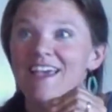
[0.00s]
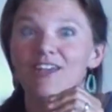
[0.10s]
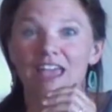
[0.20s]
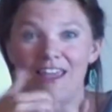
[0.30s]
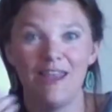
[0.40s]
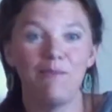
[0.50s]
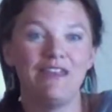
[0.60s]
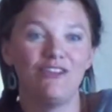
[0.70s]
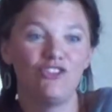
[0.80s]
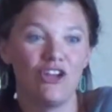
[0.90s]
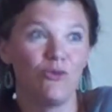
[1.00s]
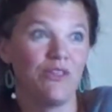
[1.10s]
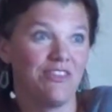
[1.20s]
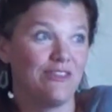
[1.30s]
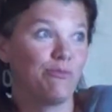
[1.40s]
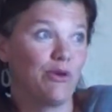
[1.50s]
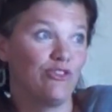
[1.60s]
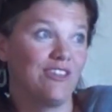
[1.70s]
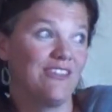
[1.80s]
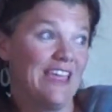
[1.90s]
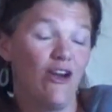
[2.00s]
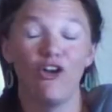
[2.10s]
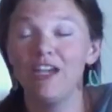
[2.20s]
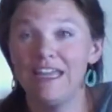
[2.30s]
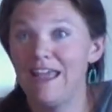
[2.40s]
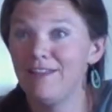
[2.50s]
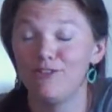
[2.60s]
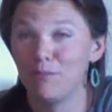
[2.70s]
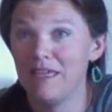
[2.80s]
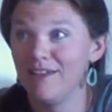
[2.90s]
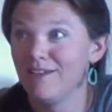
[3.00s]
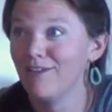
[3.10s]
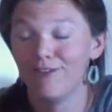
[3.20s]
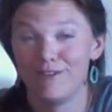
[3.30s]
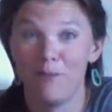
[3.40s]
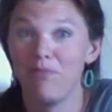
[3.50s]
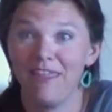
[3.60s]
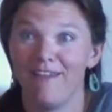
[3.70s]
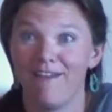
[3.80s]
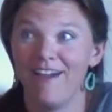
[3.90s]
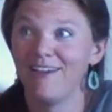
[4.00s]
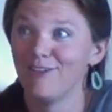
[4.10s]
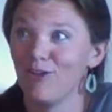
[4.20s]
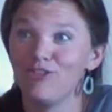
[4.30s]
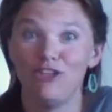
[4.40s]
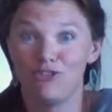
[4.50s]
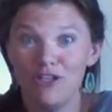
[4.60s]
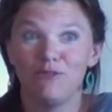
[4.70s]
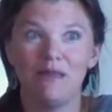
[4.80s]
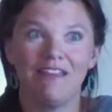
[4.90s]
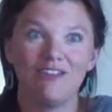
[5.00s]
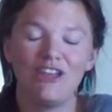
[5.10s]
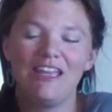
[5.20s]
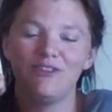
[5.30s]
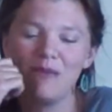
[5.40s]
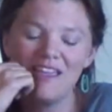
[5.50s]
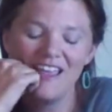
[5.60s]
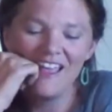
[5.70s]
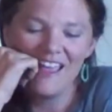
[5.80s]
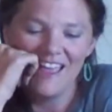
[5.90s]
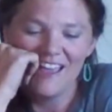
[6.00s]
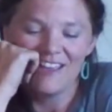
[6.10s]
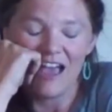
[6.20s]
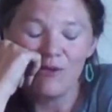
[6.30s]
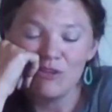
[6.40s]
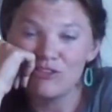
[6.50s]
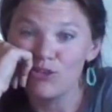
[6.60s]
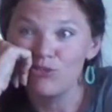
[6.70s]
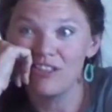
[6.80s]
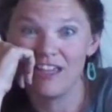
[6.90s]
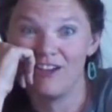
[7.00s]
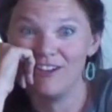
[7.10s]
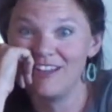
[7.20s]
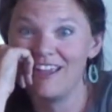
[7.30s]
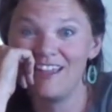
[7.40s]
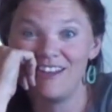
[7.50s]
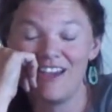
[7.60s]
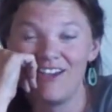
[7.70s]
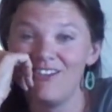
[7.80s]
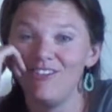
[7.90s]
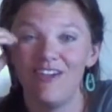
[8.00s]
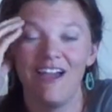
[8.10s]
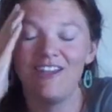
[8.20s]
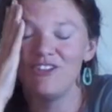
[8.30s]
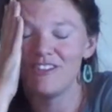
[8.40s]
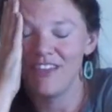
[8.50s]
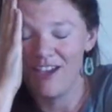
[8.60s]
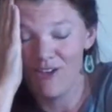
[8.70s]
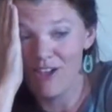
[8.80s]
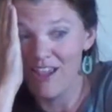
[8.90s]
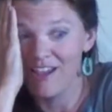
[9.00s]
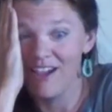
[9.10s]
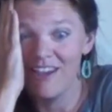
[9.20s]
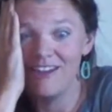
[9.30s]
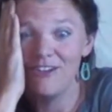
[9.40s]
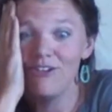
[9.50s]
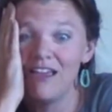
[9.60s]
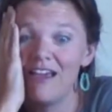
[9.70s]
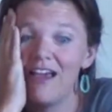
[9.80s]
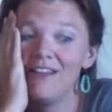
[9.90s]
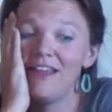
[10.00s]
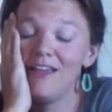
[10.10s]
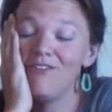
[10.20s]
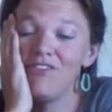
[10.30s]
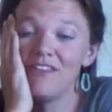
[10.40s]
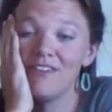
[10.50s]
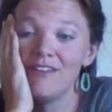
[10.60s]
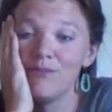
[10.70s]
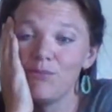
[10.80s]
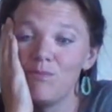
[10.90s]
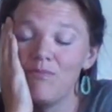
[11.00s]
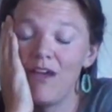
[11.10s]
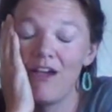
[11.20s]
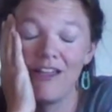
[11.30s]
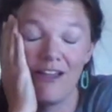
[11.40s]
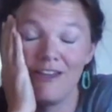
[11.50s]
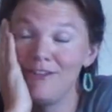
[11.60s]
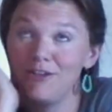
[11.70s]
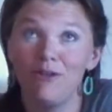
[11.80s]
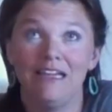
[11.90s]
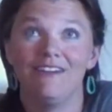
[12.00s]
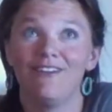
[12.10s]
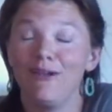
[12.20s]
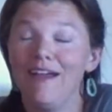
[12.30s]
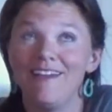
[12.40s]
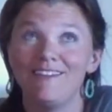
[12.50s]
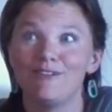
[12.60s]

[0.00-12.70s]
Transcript: And I'm going to share with this person that already hates me or something. I don't know. She treats me like she hates me. I was so scared. And I just thought, okay, I got to do it. I got to do it. Okay.